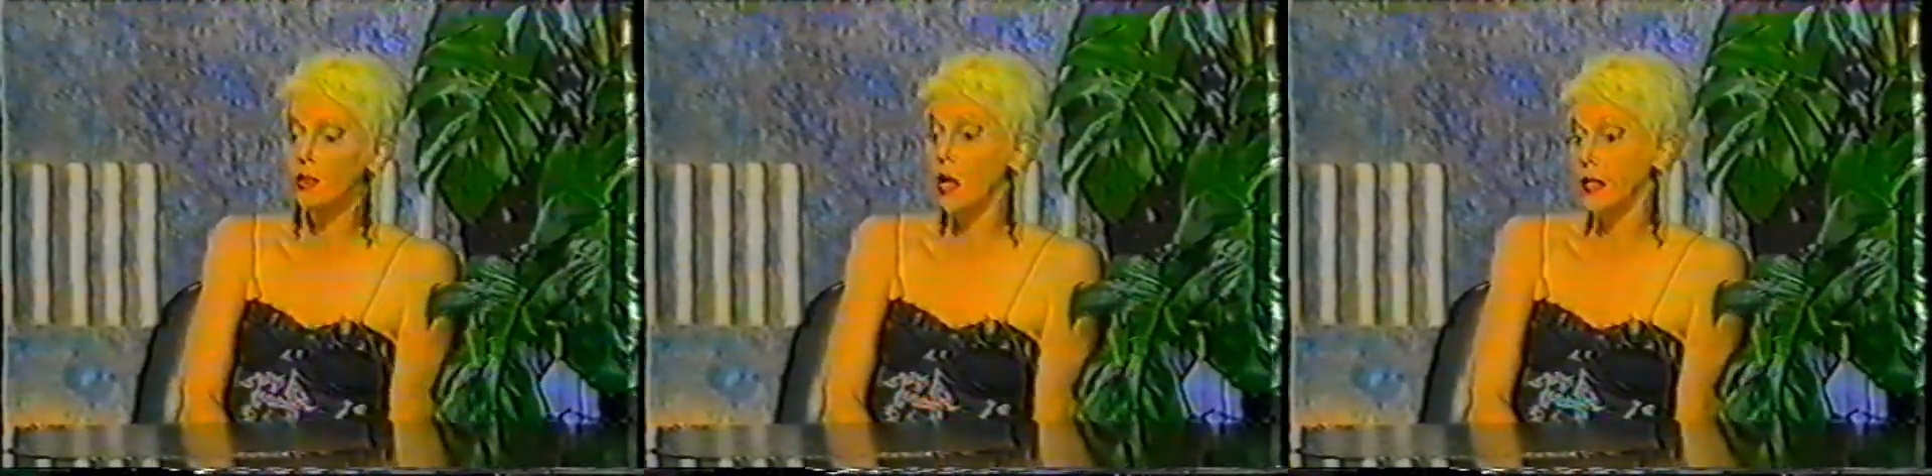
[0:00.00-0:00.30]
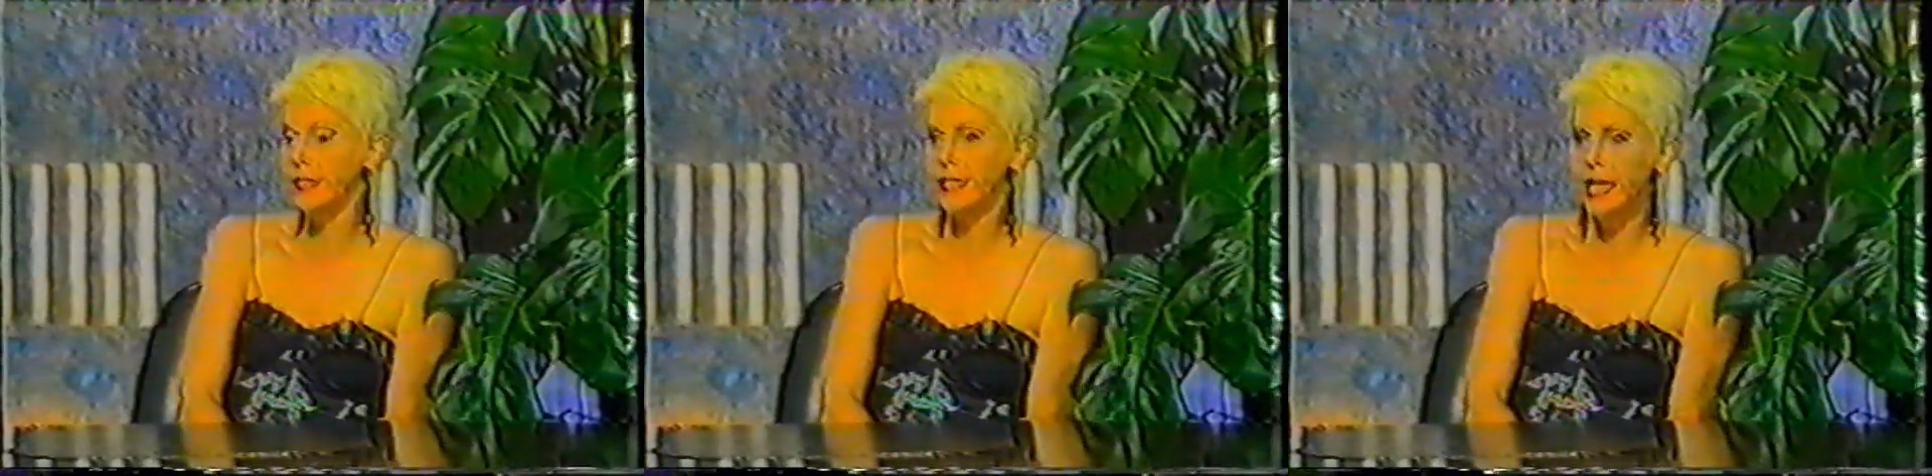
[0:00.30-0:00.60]
who
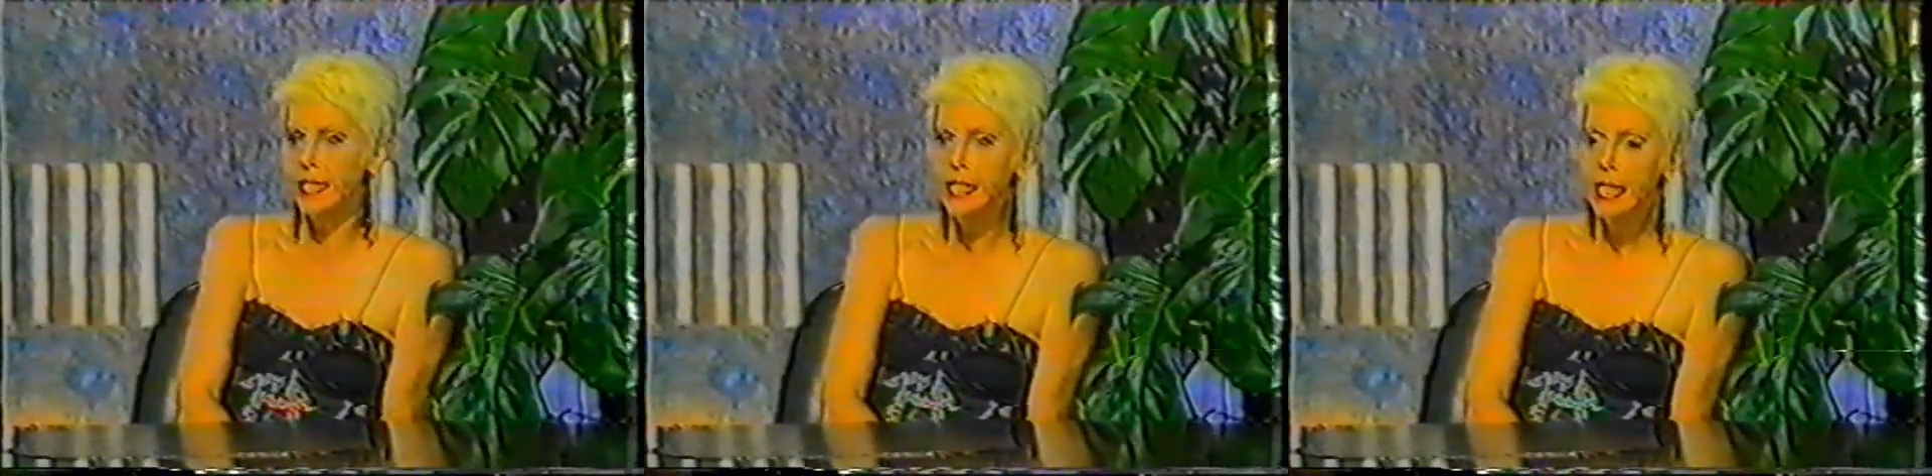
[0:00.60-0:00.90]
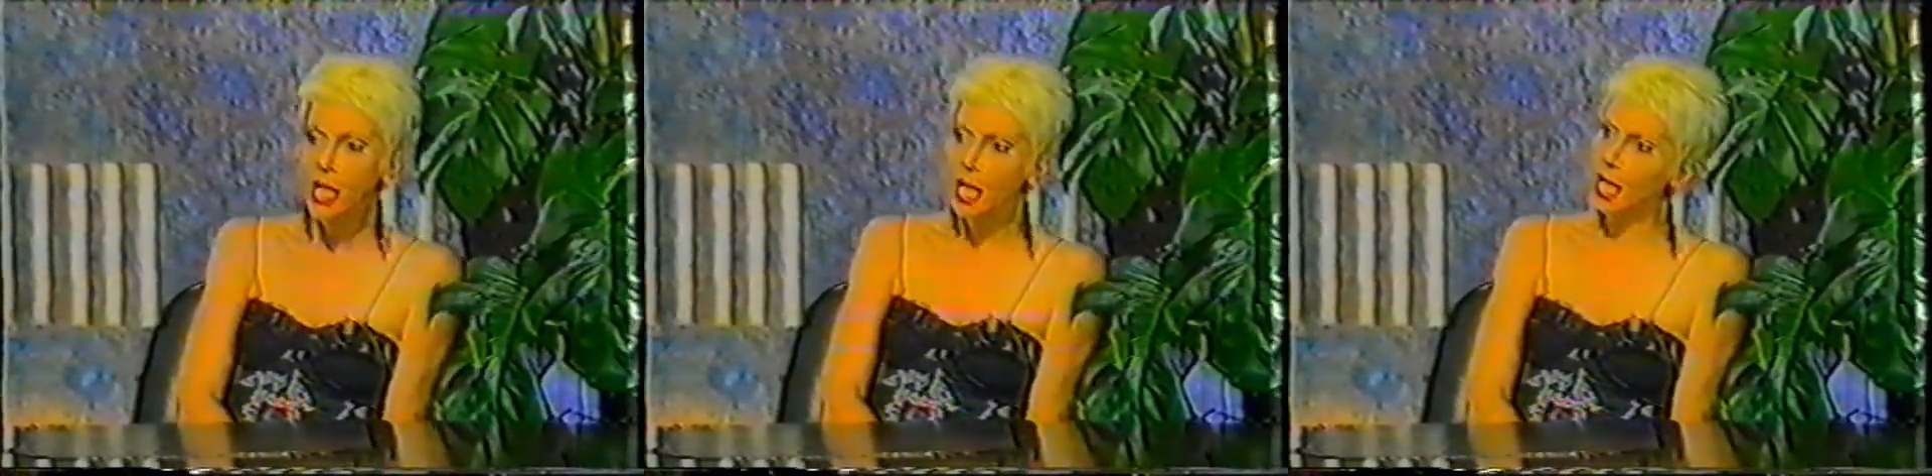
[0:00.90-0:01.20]
aren't dead,
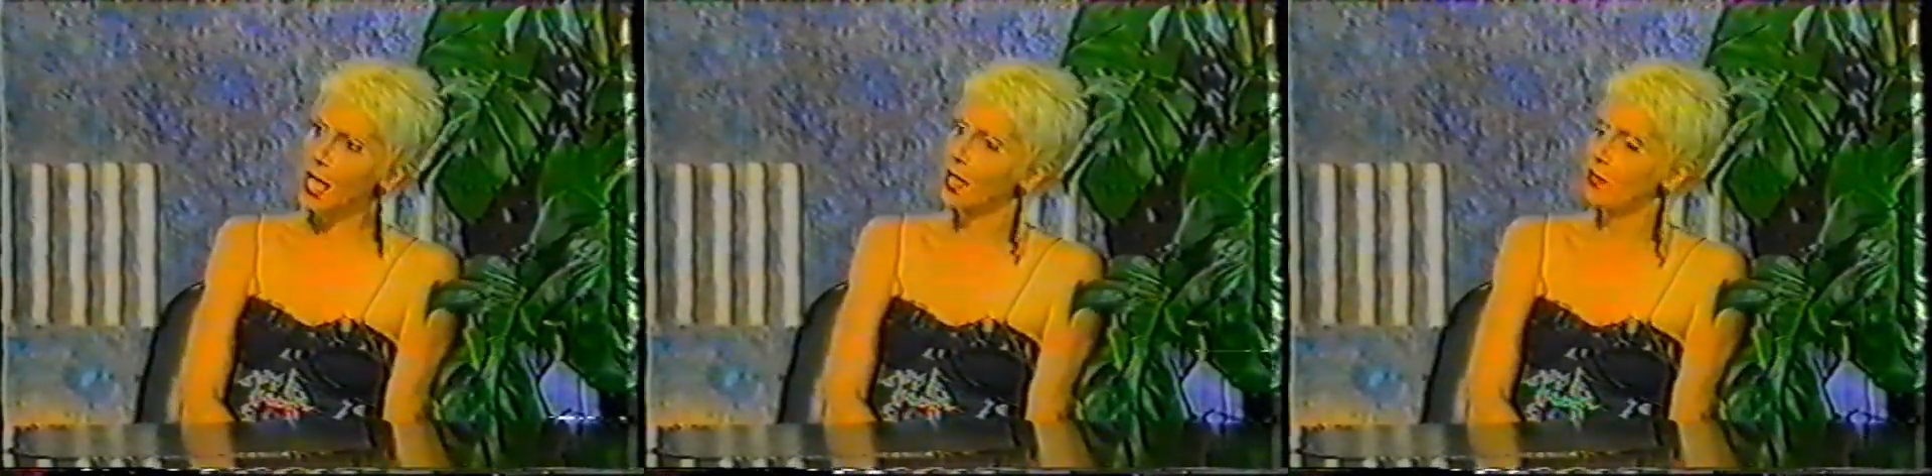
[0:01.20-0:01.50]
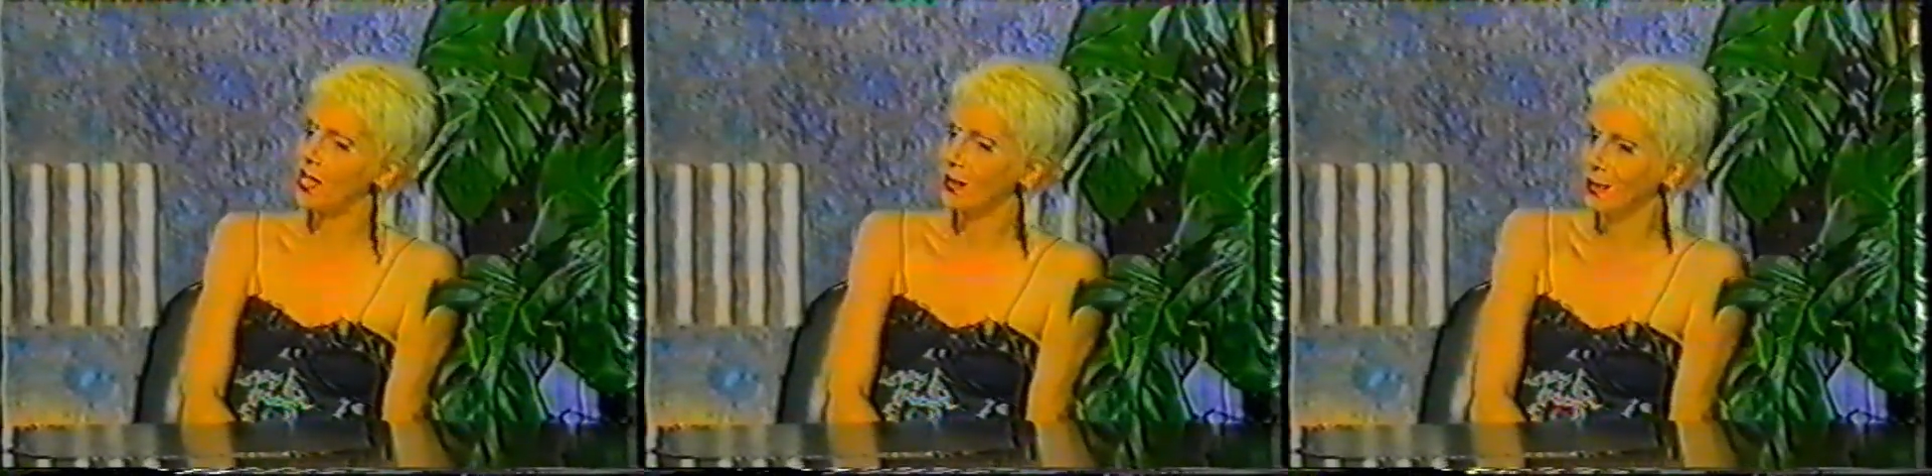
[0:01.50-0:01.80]
um,